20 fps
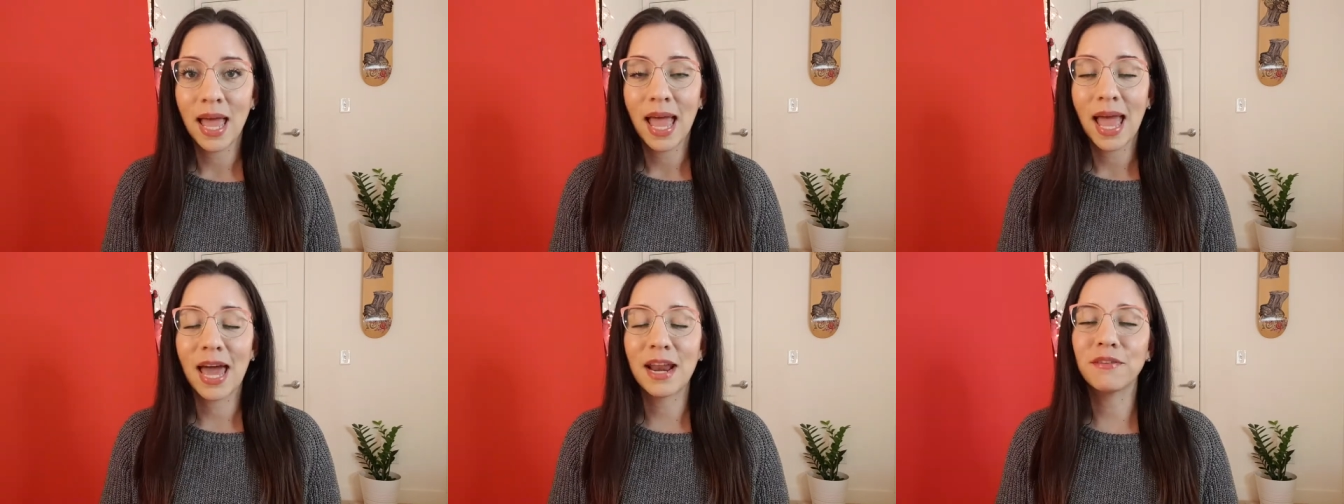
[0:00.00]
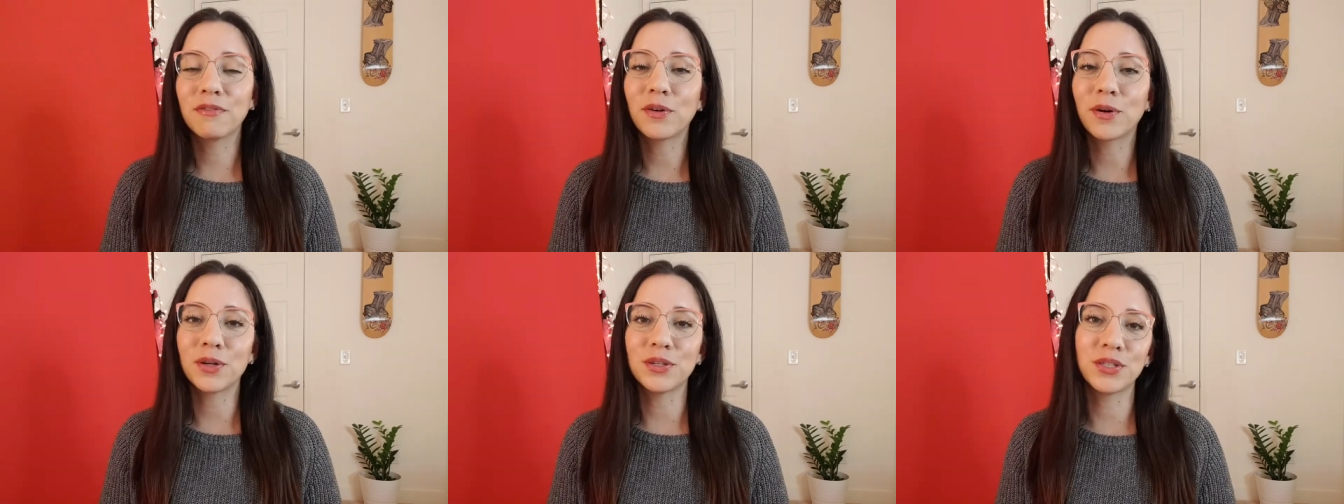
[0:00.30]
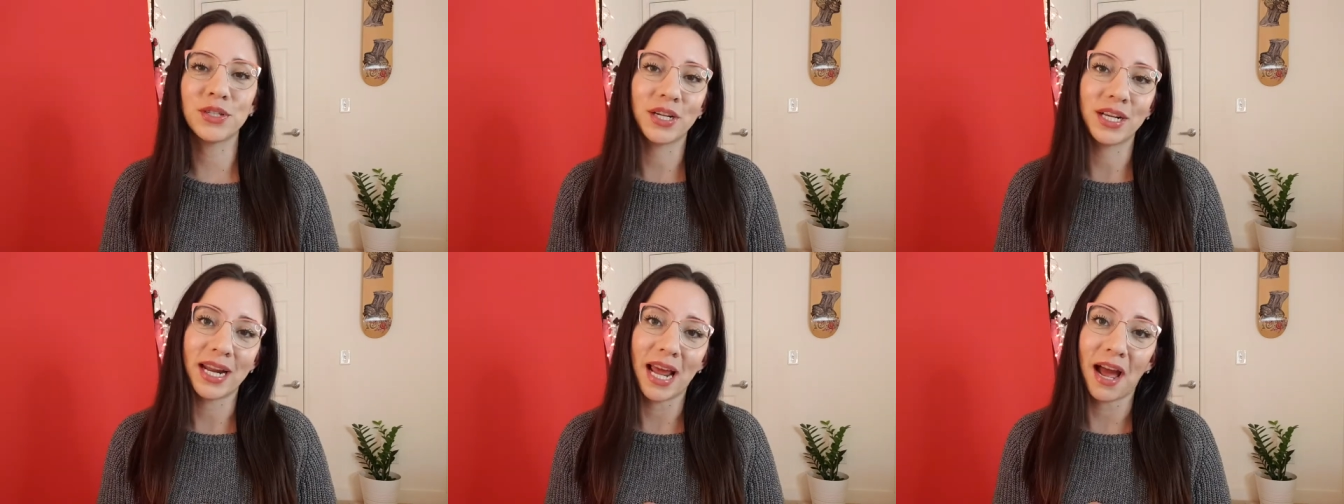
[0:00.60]
And of course,
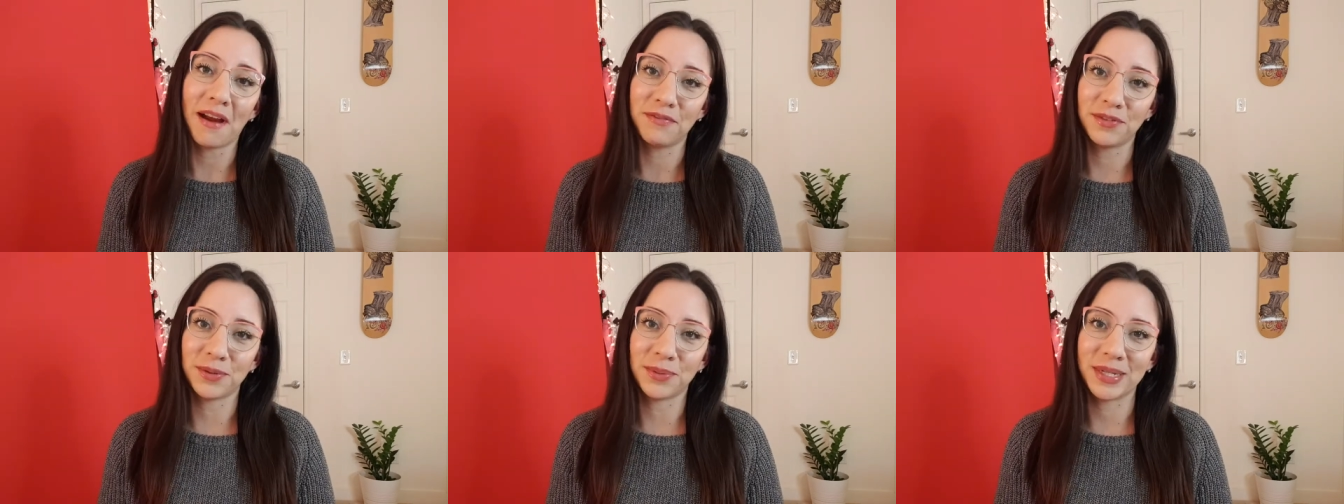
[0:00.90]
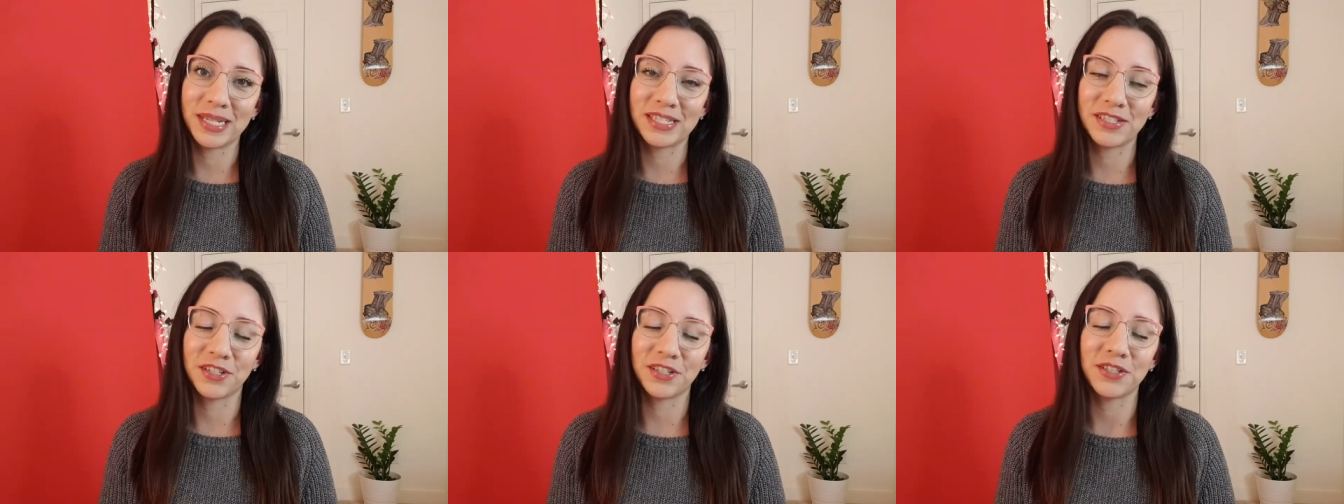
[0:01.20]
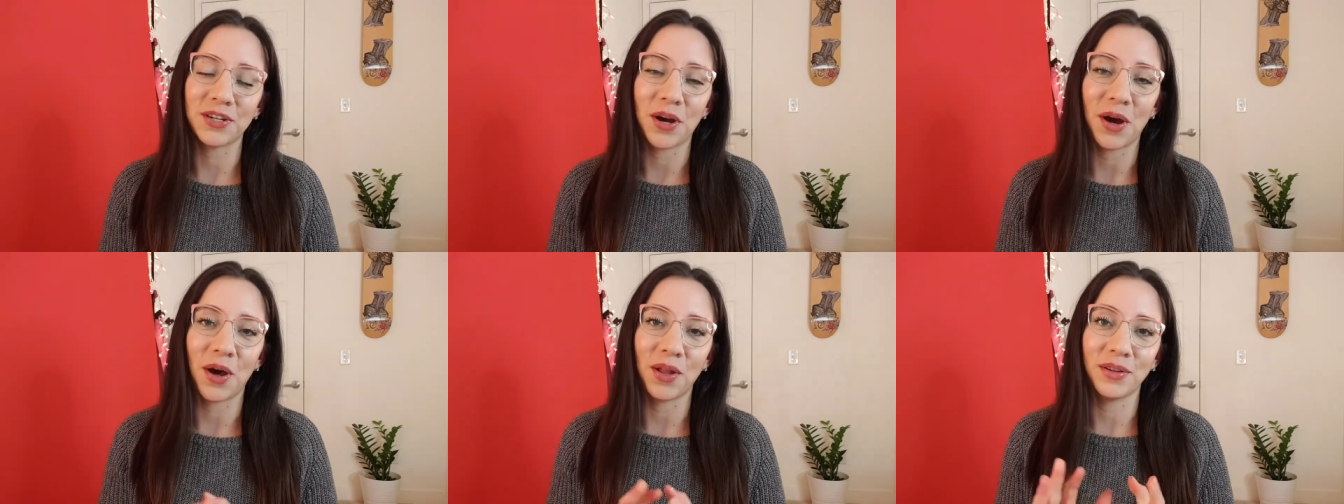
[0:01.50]
you're going to have to
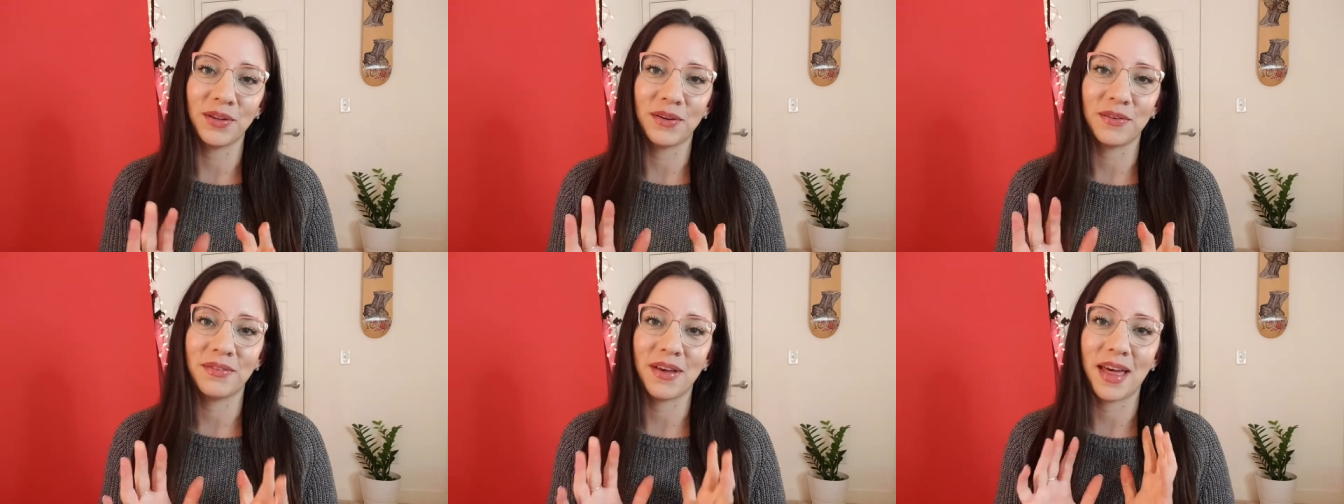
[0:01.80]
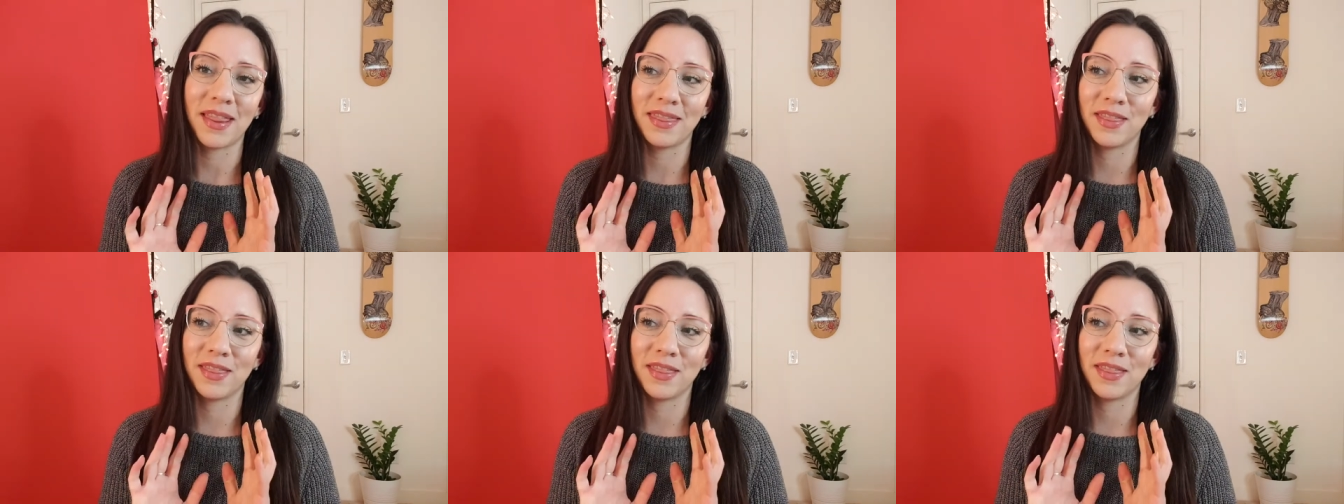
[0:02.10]
research all of